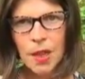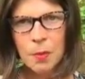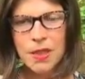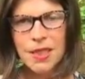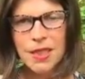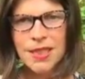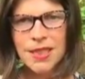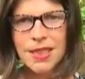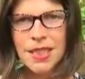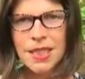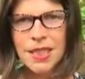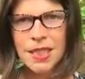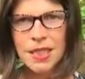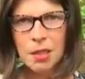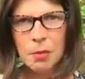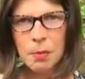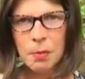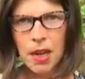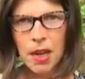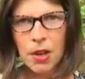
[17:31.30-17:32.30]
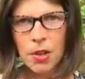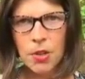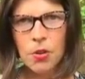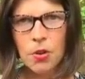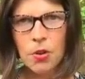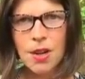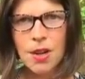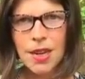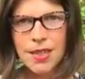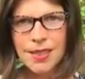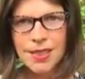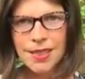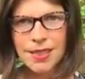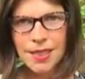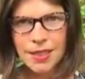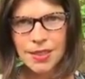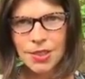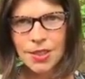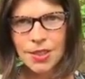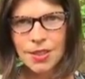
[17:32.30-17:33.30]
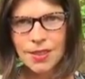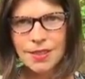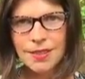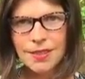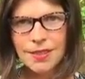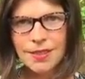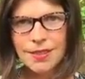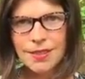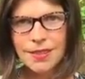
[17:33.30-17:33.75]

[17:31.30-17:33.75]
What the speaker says: Because this is about your ascension.